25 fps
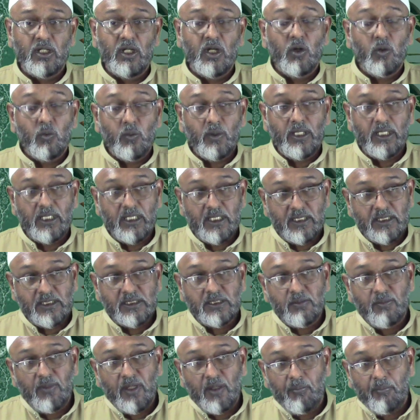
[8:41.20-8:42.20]
We learn
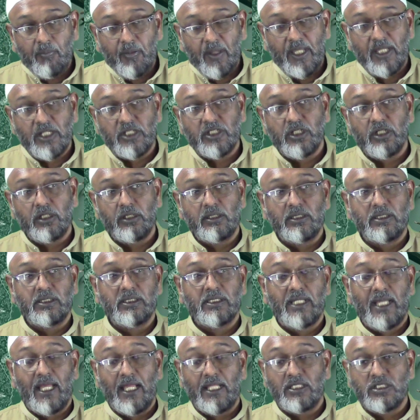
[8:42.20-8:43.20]
to be patient
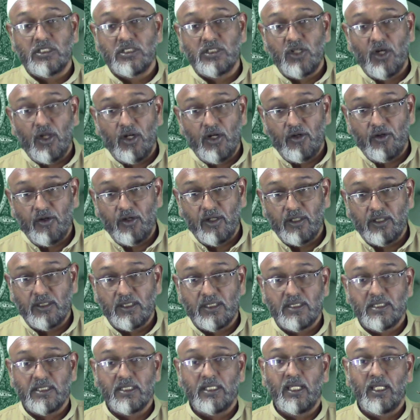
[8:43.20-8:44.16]
and tolerant